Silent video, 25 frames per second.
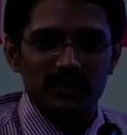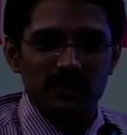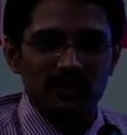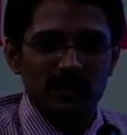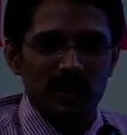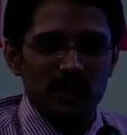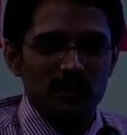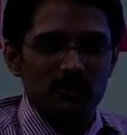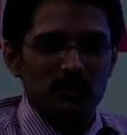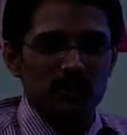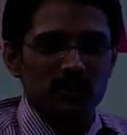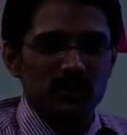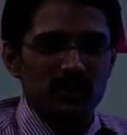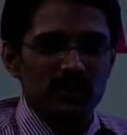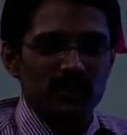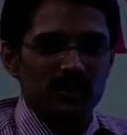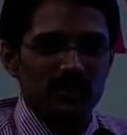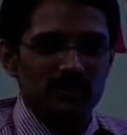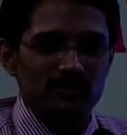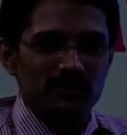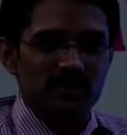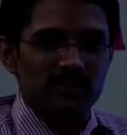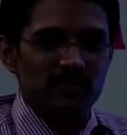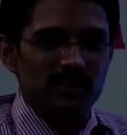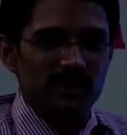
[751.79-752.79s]
Carburetor
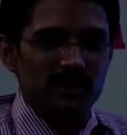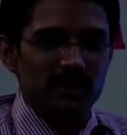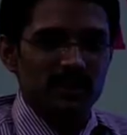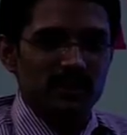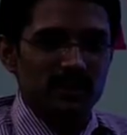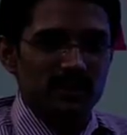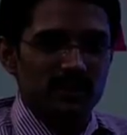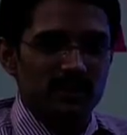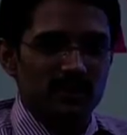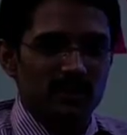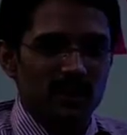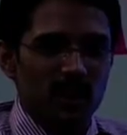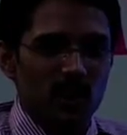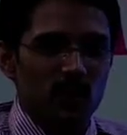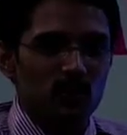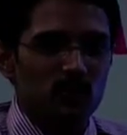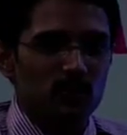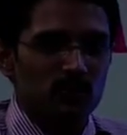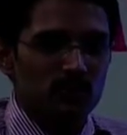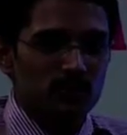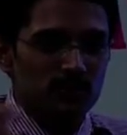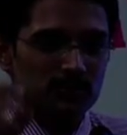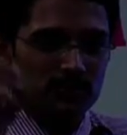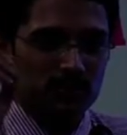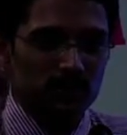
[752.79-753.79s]
of a vehicle.
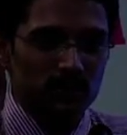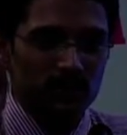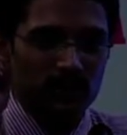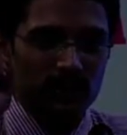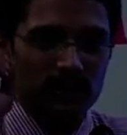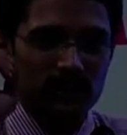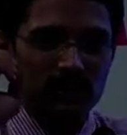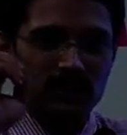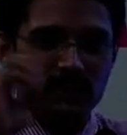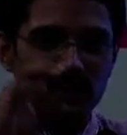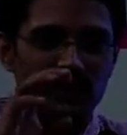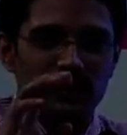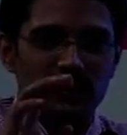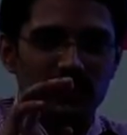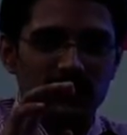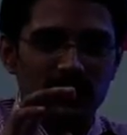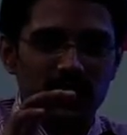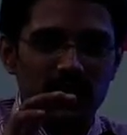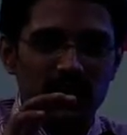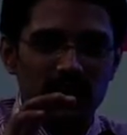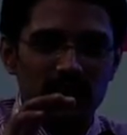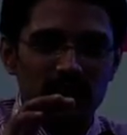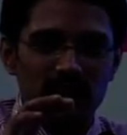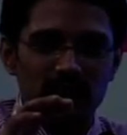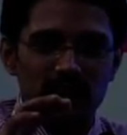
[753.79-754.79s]
How fuel,
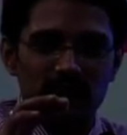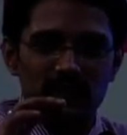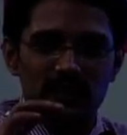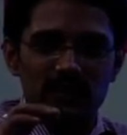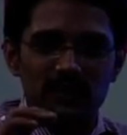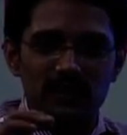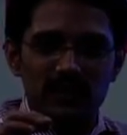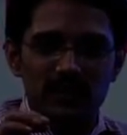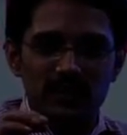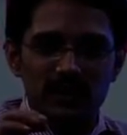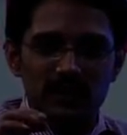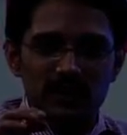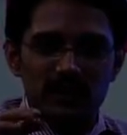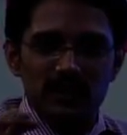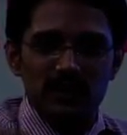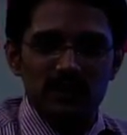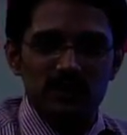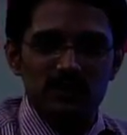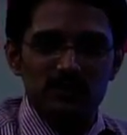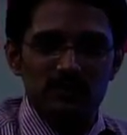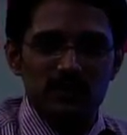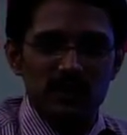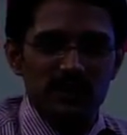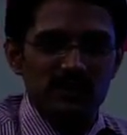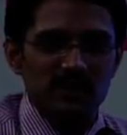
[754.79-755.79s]
air
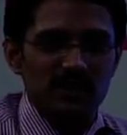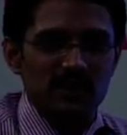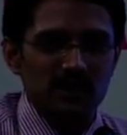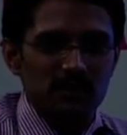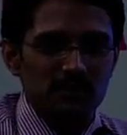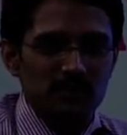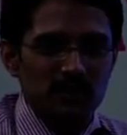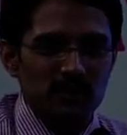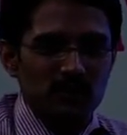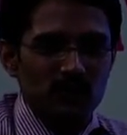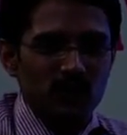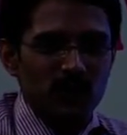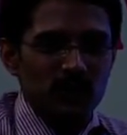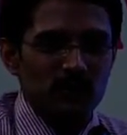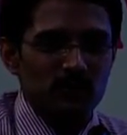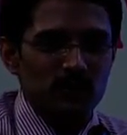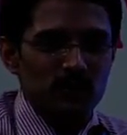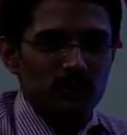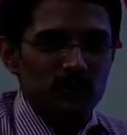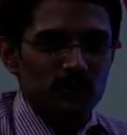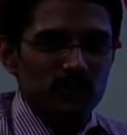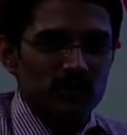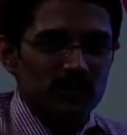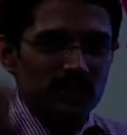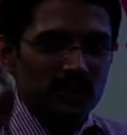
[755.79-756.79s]
is mixed up in what
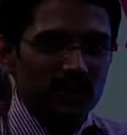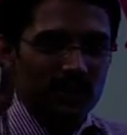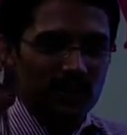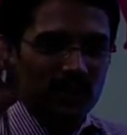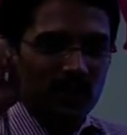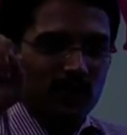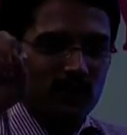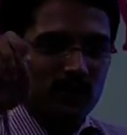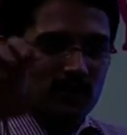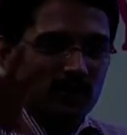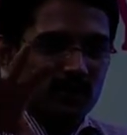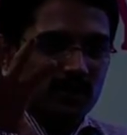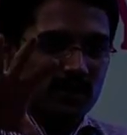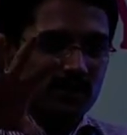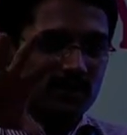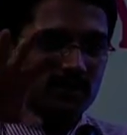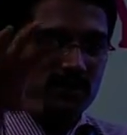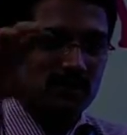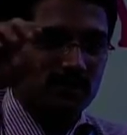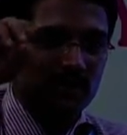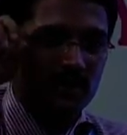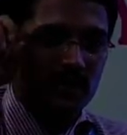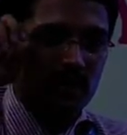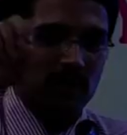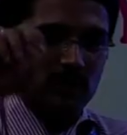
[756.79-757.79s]
proportion and how it
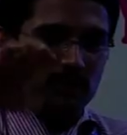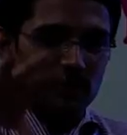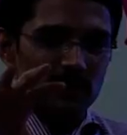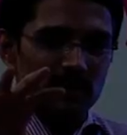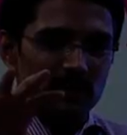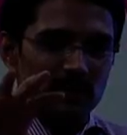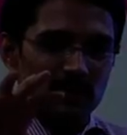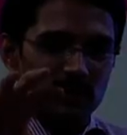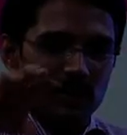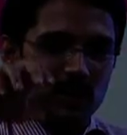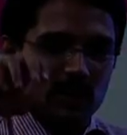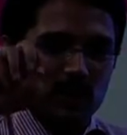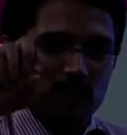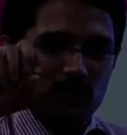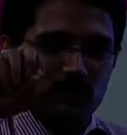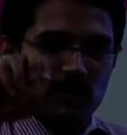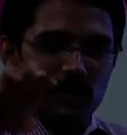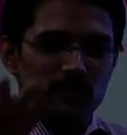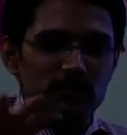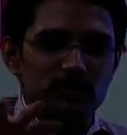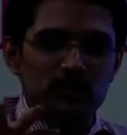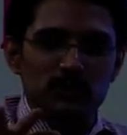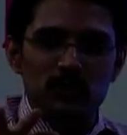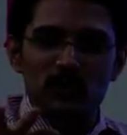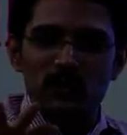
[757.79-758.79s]
is,
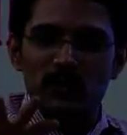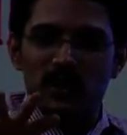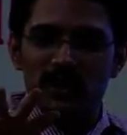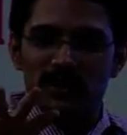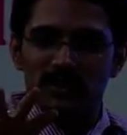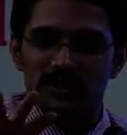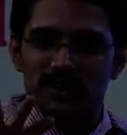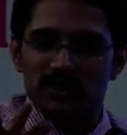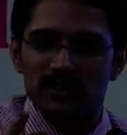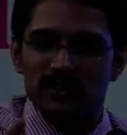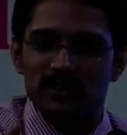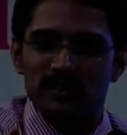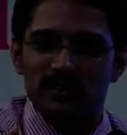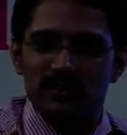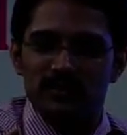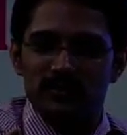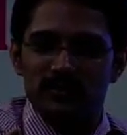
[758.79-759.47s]
pumped to engine.